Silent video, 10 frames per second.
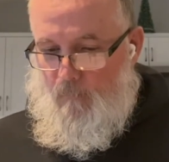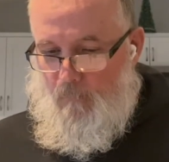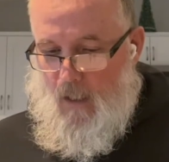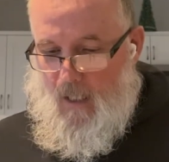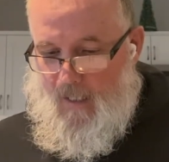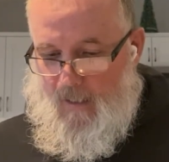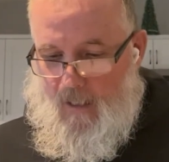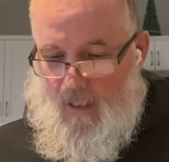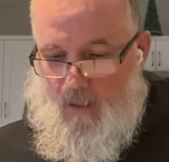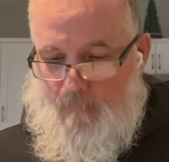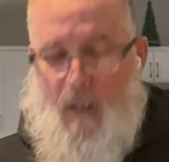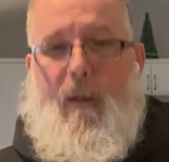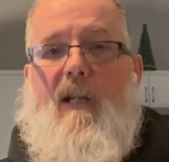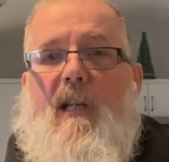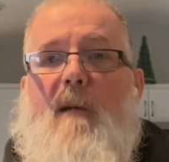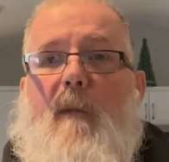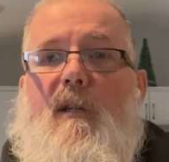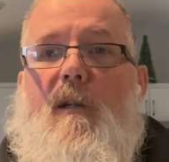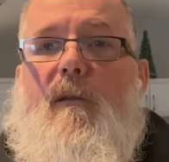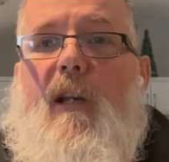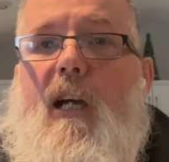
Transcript: my my pay statement that